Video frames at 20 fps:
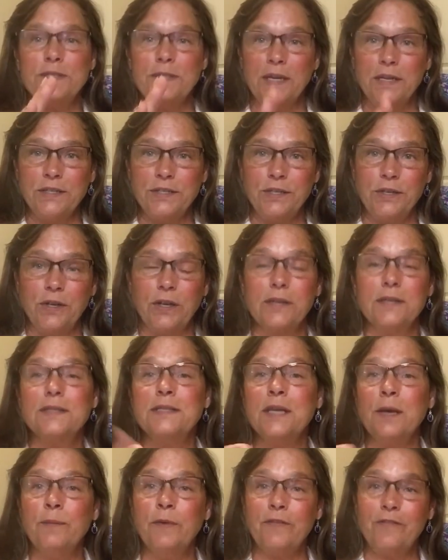they took
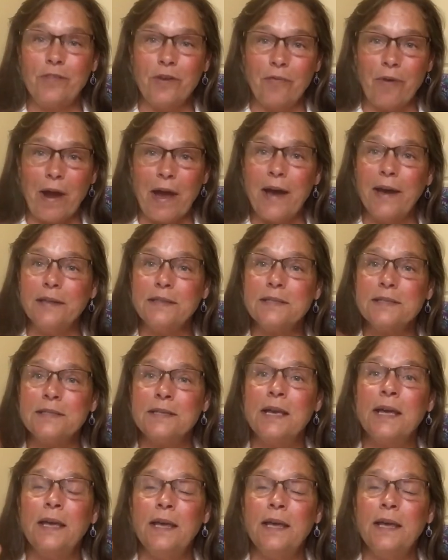some of the rats